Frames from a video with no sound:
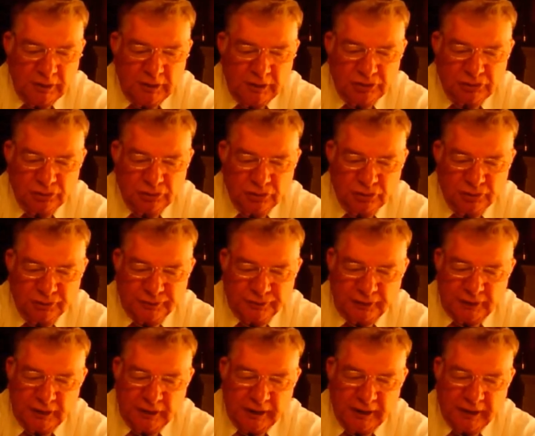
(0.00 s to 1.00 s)
Let's look at
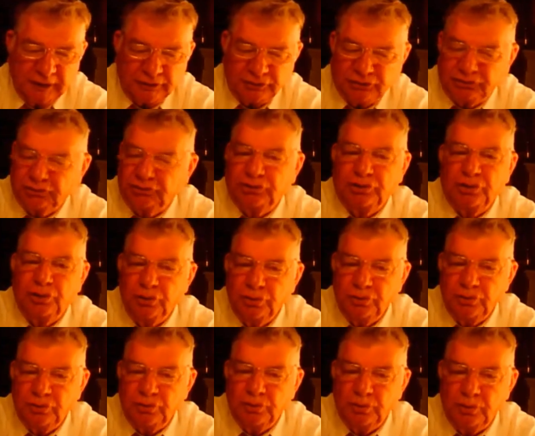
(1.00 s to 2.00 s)
the next
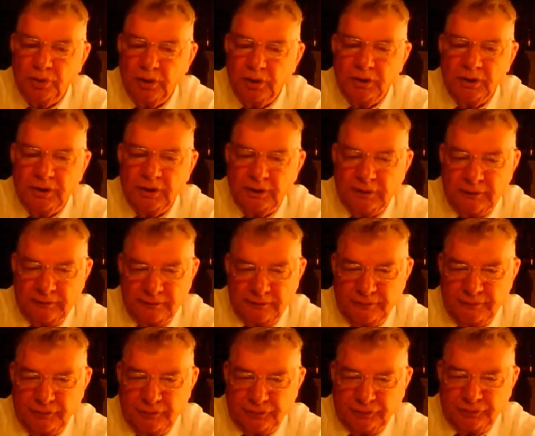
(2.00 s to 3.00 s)
two
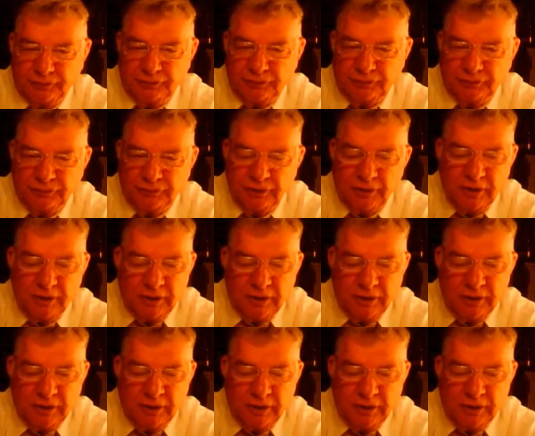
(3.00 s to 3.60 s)
verses.